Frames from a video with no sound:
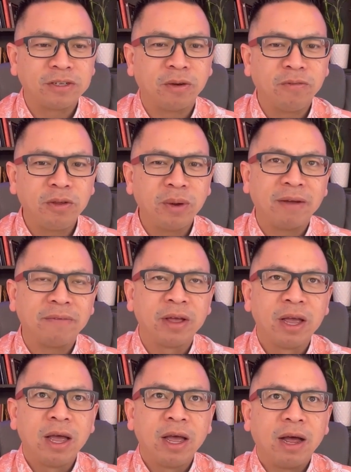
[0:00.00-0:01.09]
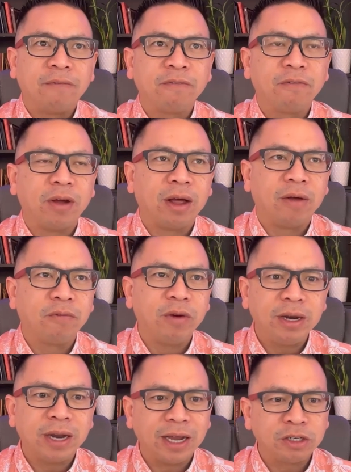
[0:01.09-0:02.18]
So if you have a
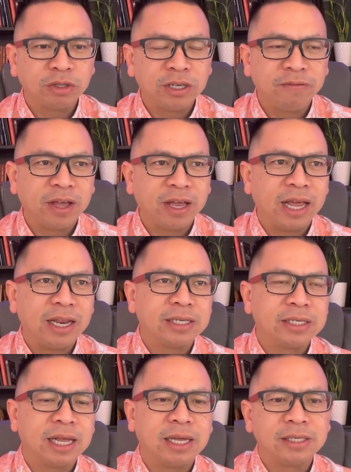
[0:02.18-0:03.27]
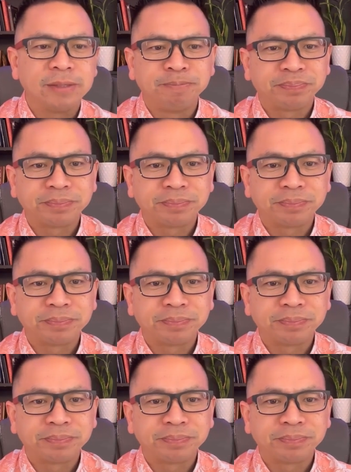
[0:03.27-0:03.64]
free night certificate and it says